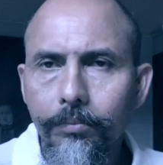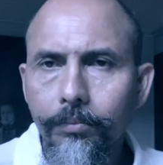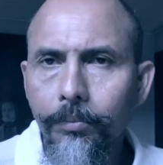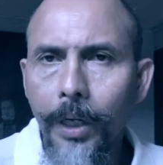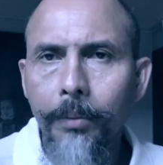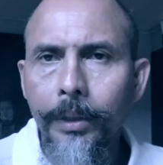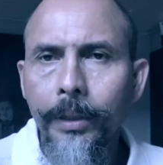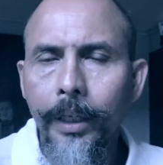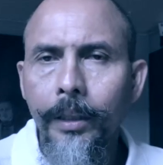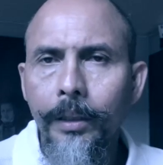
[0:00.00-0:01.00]
probably
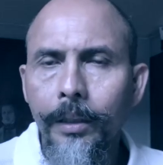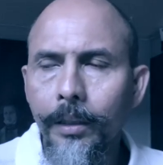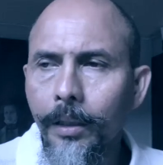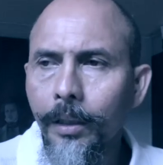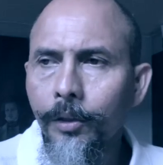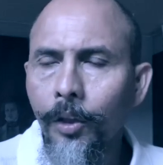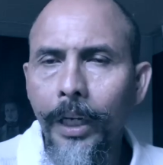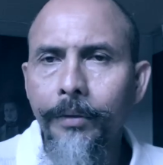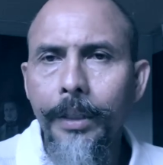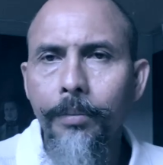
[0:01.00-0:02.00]
they don't
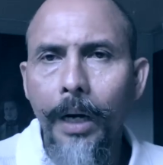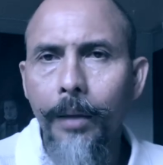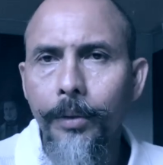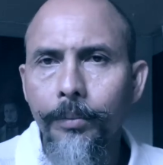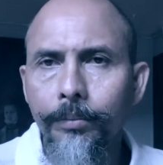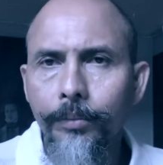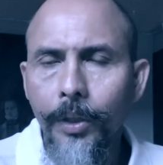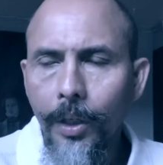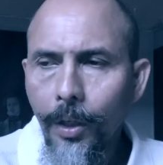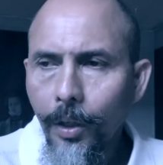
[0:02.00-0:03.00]
have any problem
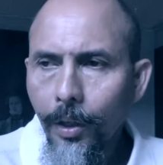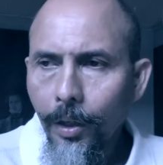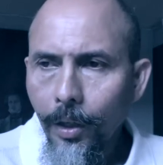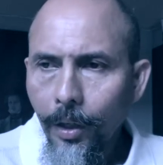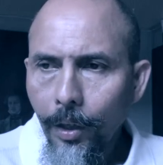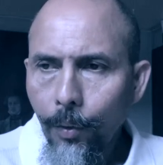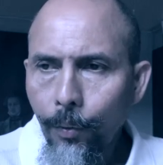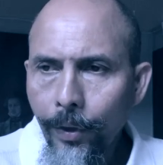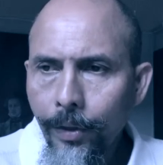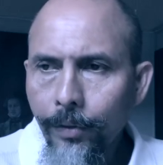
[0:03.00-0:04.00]

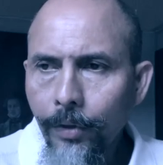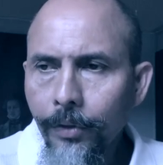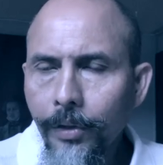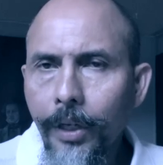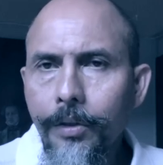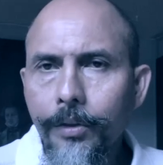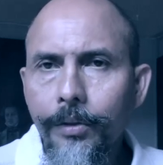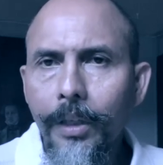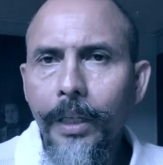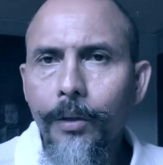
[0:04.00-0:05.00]
with the translations
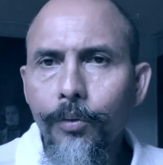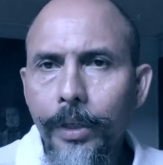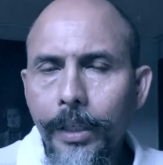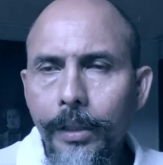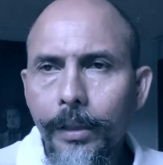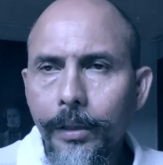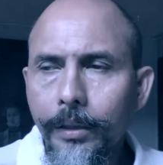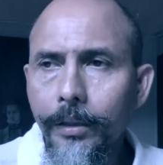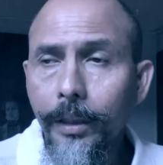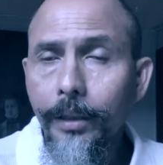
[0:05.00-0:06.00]
that they read,
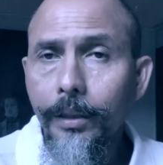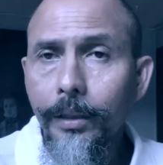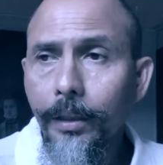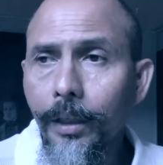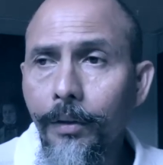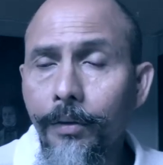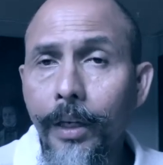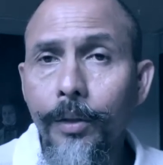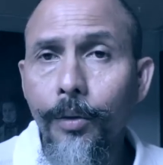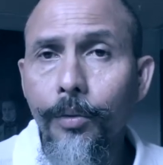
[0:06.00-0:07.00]
if they
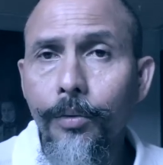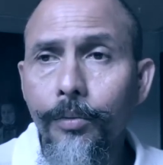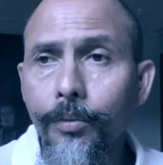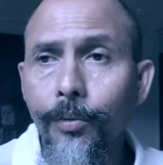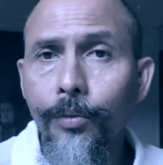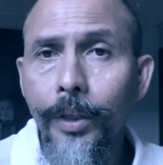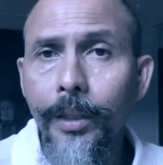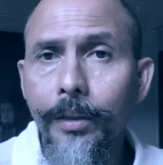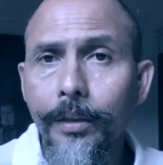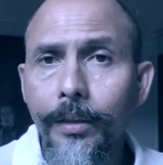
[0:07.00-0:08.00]
do
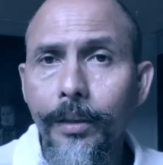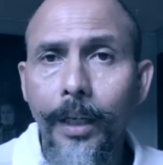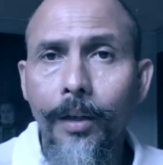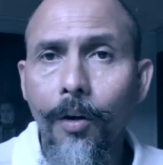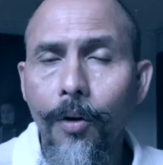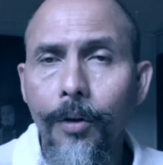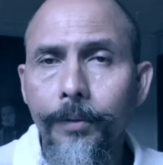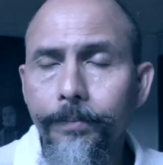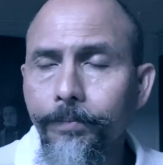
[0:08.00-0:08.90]
read at all,